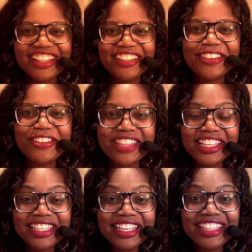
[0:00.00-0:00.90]
So
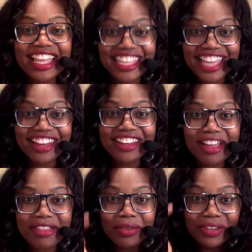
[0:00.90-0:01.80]
this is yet
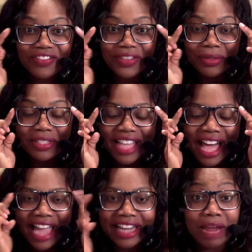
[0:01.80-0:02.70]
another review
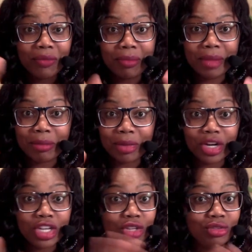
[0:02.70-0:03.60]
slide, and
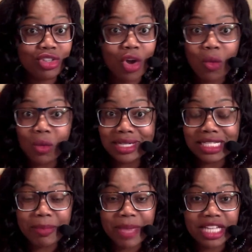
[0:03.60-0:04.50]
remember, you don't want to
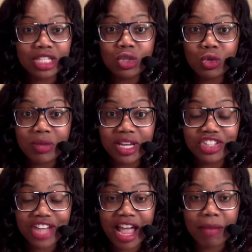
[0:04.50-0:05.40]
spend too
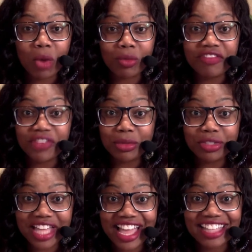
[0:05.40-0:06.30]
much time on review
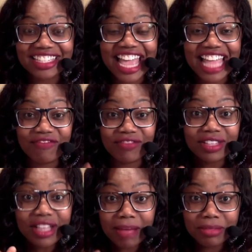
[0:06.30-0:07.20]
slides. And
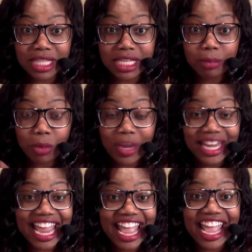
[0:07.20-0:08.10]
up to this
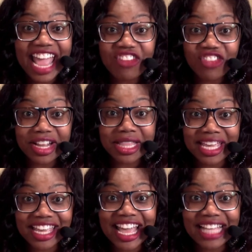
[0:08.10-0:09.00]
point,
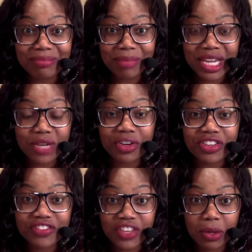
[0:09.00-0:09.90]
everything has been
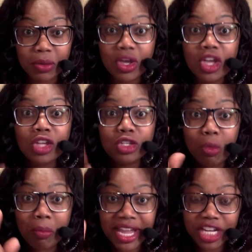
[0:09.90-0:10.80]
review. So
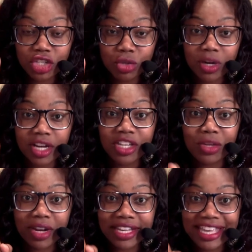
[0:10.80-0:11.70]
make sure
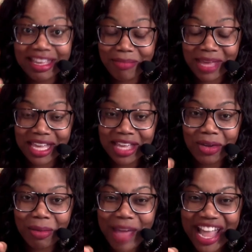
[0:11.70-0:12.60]
you are keeping
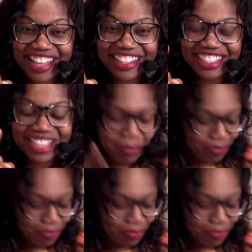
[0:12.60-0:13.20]
your pace.